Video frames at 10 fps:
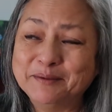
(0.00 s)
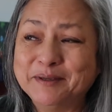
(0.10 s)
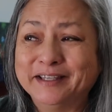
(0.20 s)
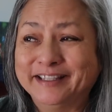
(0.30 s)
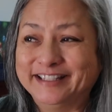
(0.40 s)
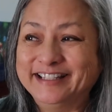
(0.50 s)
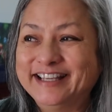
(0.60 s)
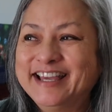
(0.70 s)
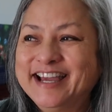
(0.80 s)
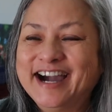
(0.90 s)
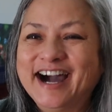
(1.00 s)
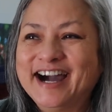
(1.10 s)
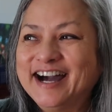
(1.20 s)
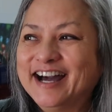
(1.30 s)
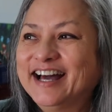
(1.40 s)
mean,
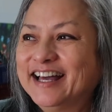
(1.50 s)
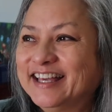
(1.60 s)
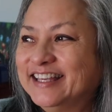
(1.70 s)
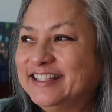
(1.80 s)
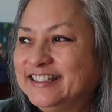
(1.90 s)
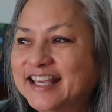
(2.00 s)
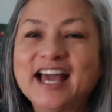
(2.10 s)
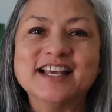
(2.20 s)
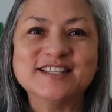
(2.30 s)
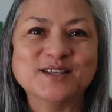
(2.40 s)
uh, yeah.